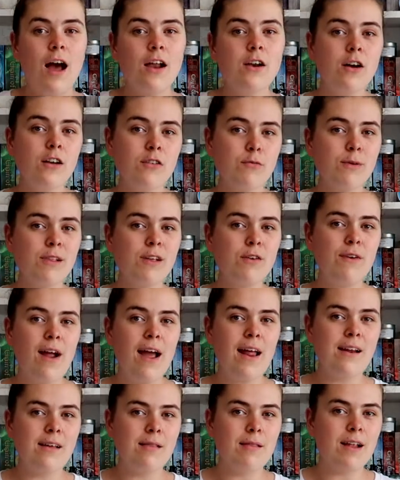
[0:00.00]
I know it's really
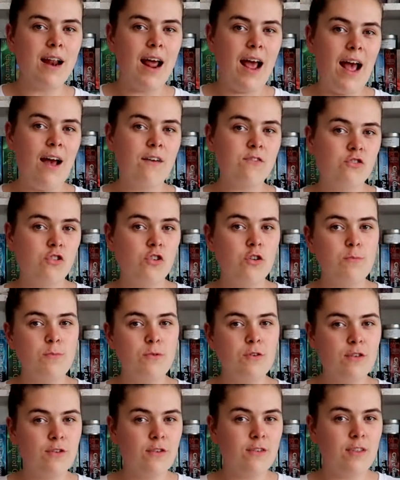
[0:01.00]
random that I have 2
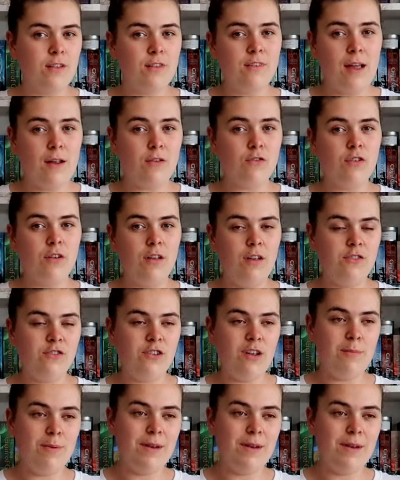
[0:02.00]
books from the same trilogy,